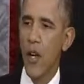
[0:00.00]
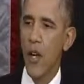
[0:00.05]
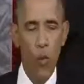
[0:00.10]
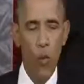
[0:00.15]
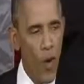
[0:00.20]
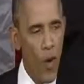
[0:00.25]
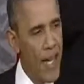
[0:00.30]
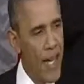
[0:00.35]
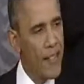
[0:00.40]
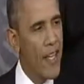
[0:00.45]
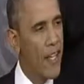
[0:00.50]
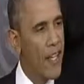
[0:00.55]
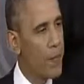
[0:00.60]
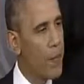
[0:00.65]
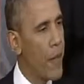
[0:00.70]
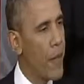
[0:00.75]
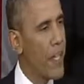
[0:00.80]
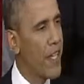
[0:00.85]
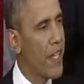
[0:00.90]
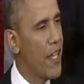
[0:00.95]
raise
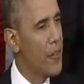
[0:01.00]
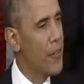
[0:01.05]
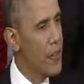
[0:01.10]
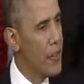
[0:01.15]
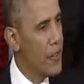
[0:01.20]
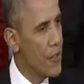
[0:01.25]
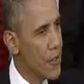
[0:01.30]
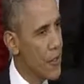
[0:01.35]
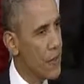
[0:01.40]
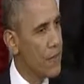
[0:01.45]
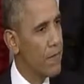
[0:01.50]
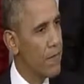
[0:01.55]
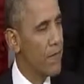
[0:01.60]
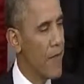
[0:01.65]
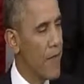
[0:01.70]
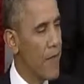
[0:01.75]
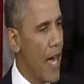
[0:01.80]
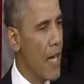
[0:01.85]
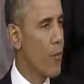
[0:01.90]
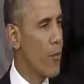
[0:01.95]
expectations
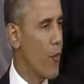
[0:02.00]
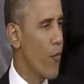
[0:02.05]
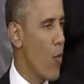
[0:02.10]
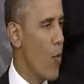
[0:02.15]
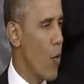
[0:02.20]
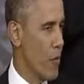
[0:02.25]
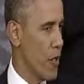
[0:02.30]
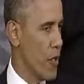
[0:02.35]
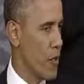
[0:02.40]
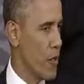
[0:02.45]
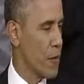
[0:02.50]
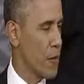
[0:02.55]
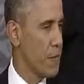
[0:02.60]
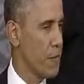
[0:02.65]
and performance.